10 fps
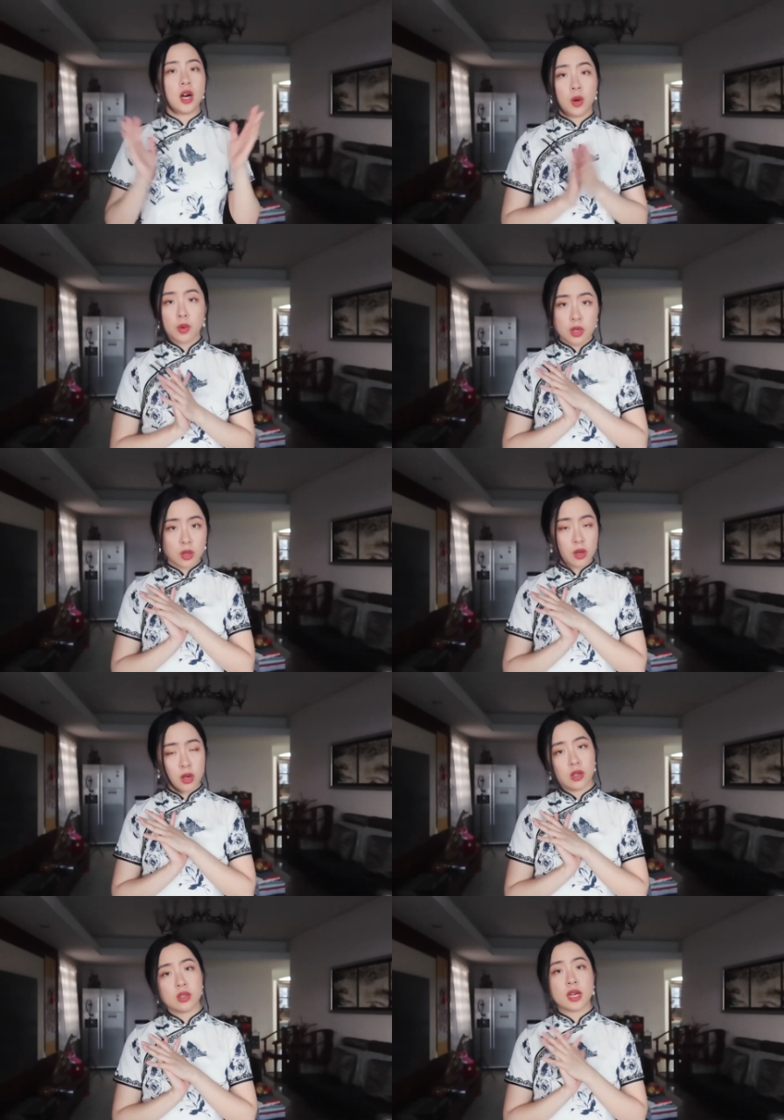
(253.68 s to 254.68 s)

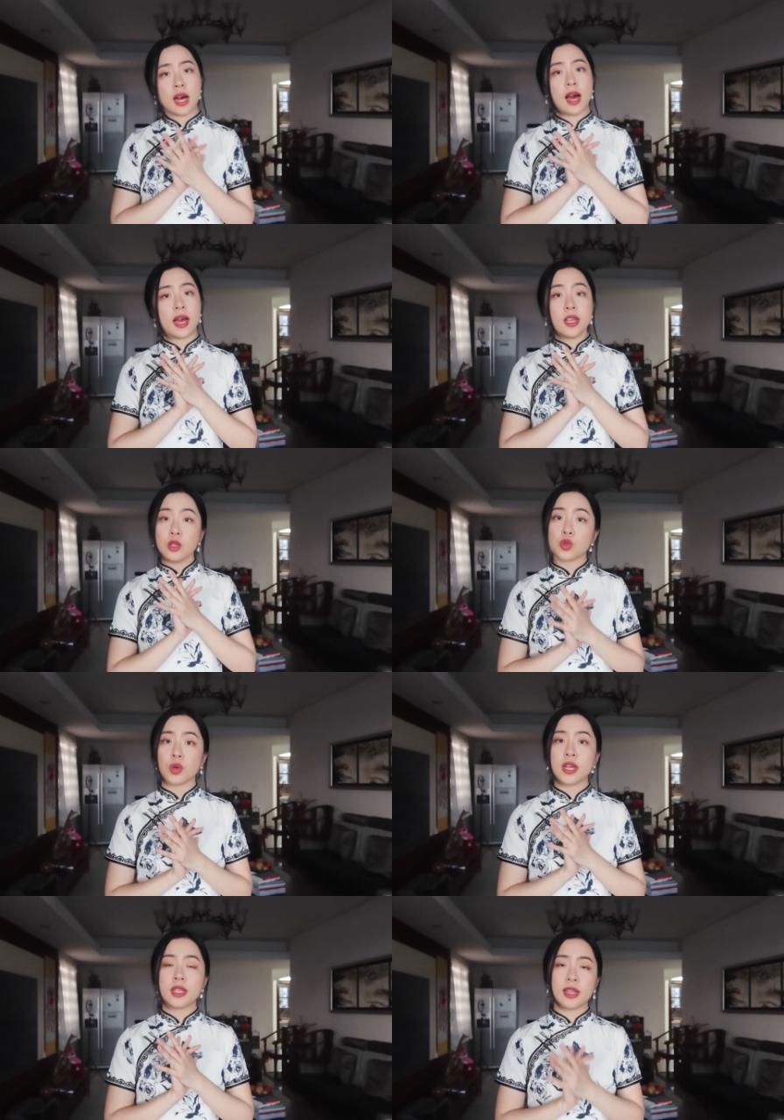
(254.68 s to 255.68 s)
Overall, I
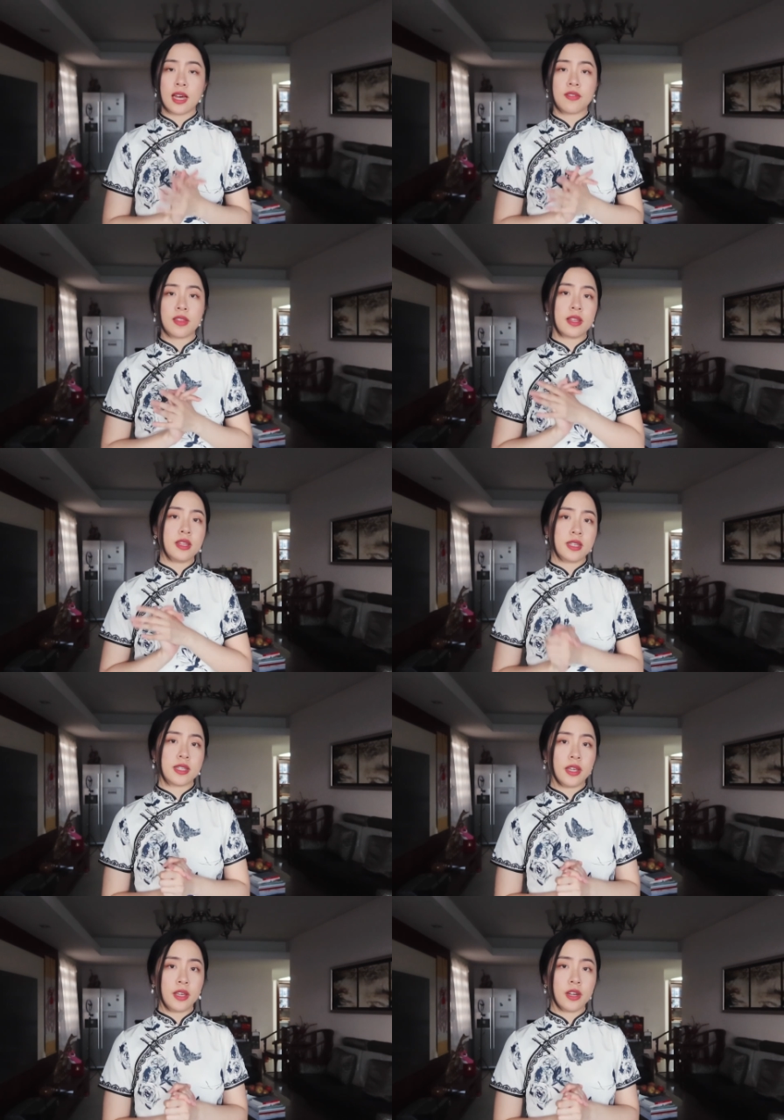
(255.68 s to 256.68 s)
enjoy the liveliness
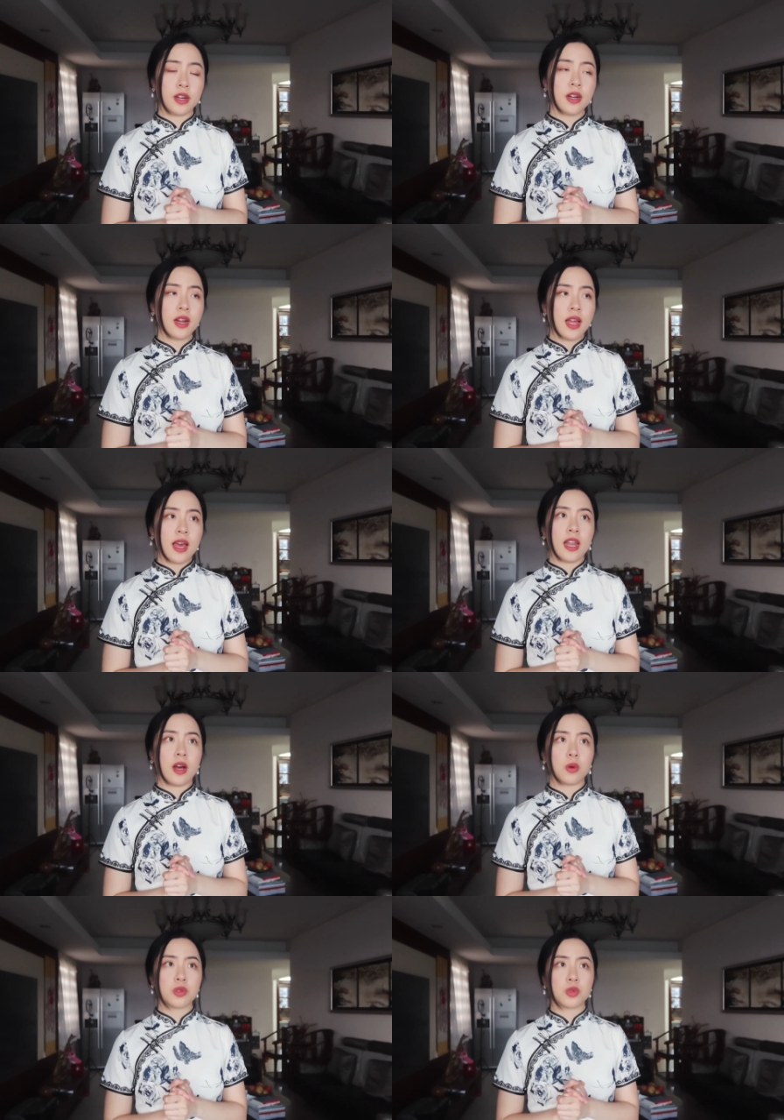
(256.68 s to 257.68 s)
here, and I
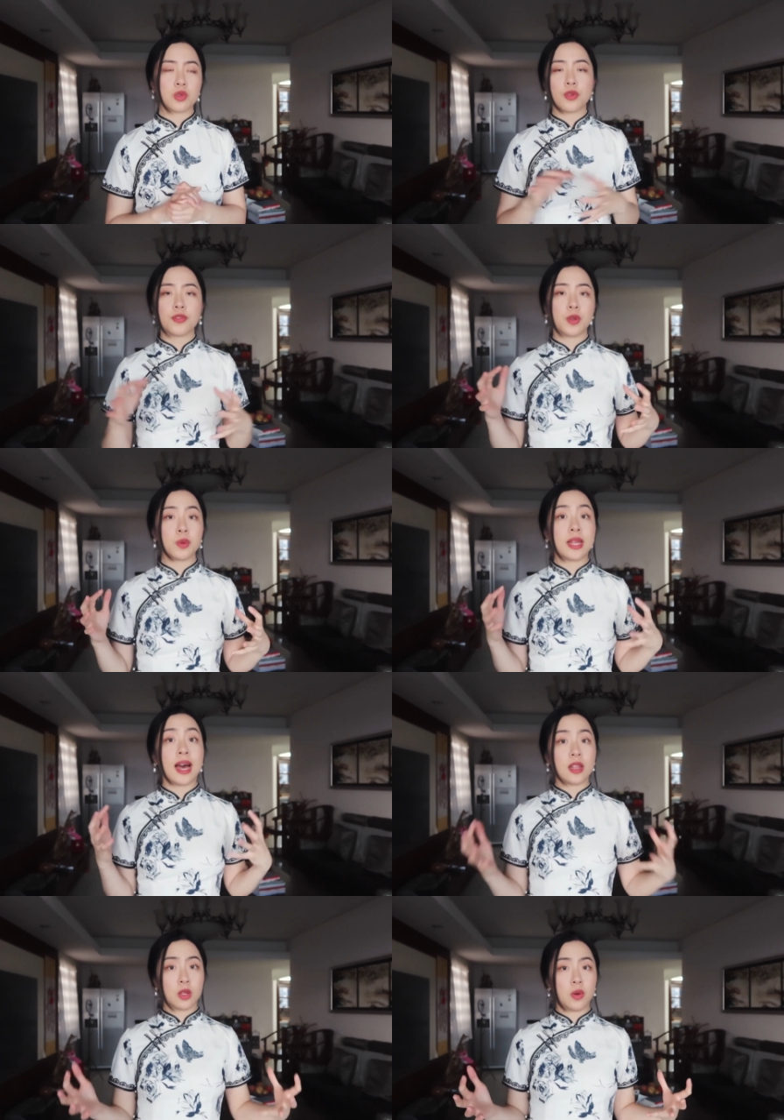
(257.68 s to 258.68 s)
also don't feel
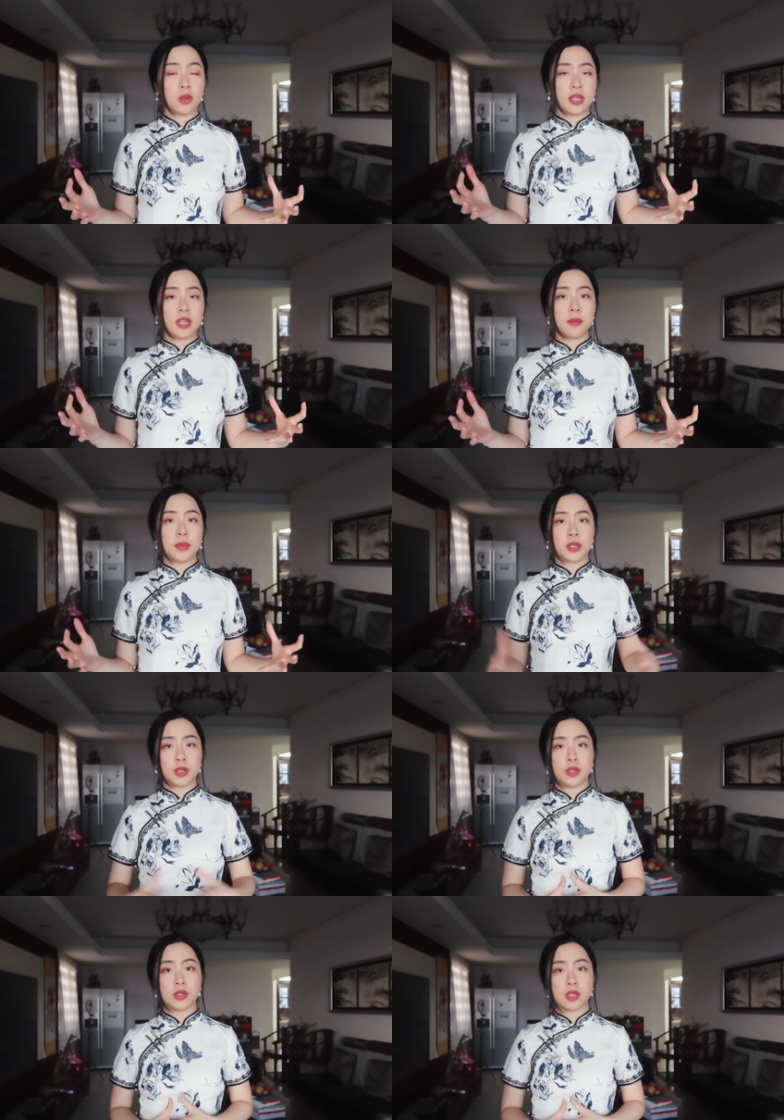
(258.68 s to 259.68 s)
that lonely
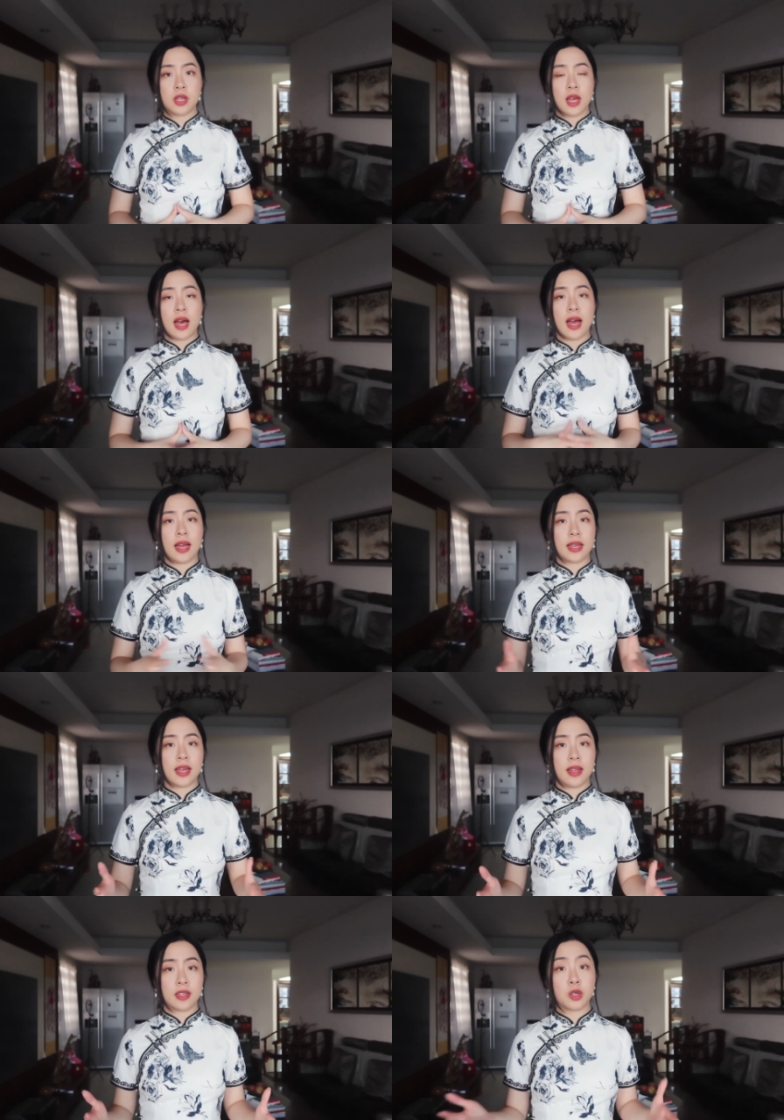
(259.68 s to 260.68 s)
because I
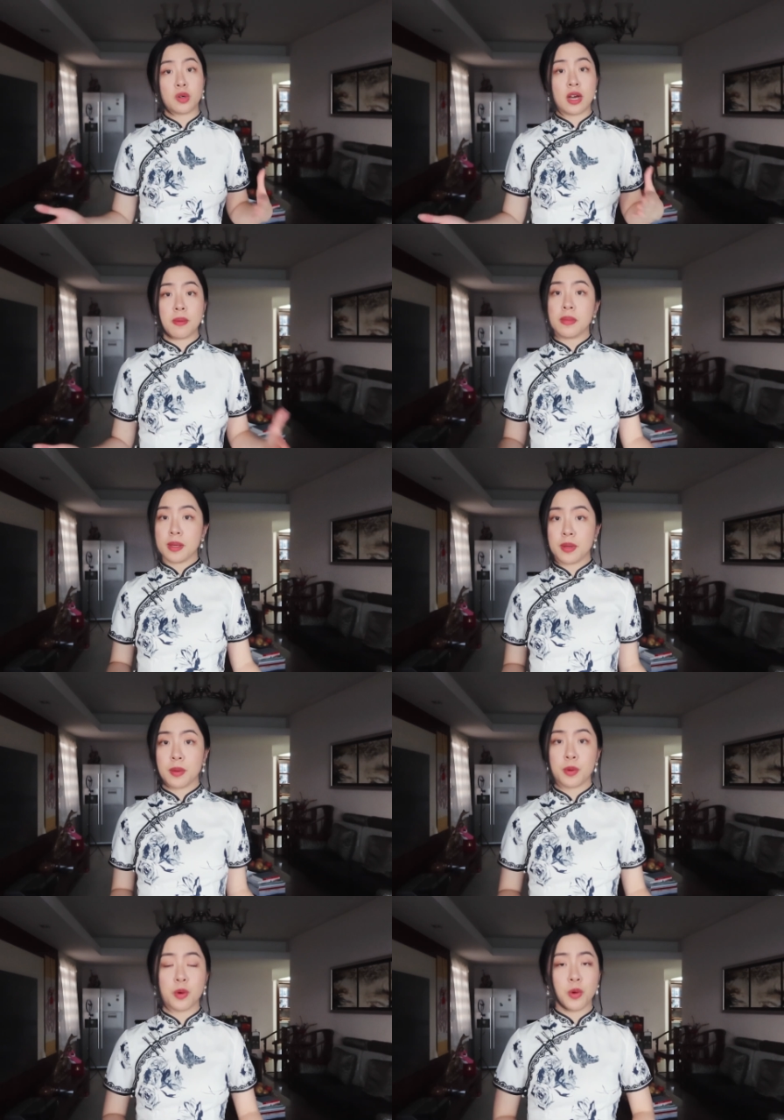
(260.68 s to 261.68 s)
can go out and meet
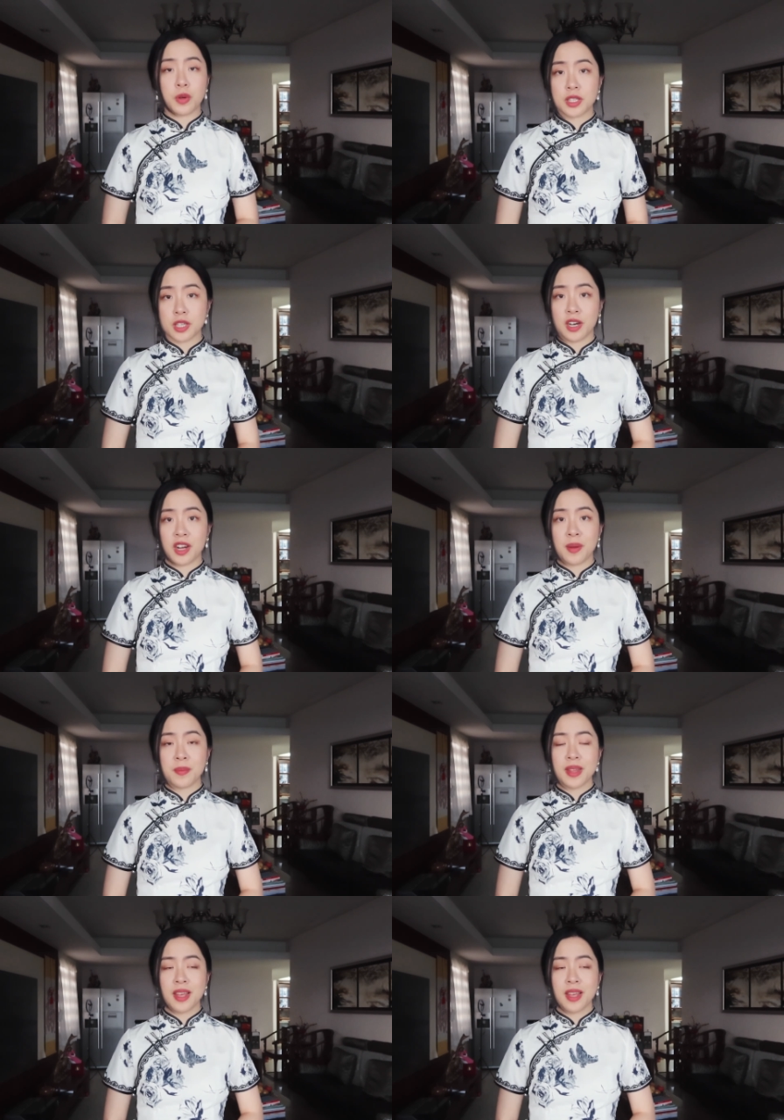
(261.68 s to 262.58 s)
people all the time.